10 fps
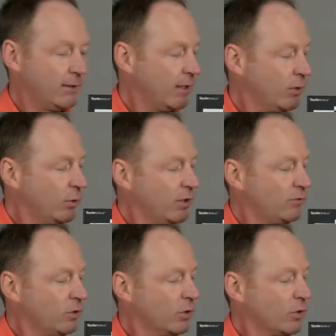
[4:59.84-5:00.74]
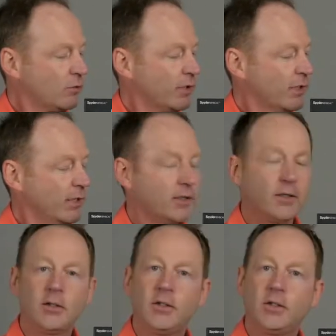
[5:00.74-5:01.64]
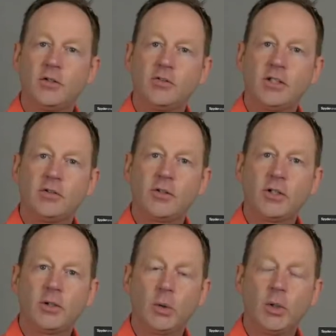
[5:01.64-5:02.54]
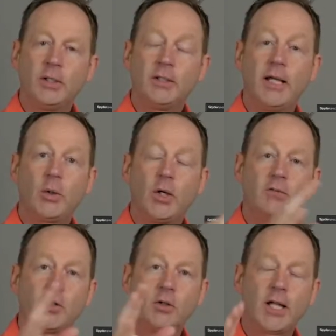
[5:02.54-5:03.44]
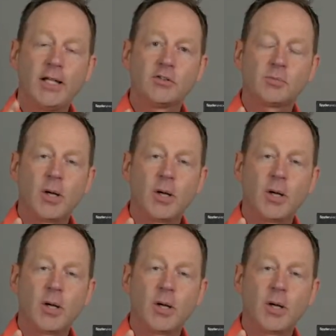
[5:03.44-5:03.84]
Now, if you look over here, you can see a 0. Now, if your lens is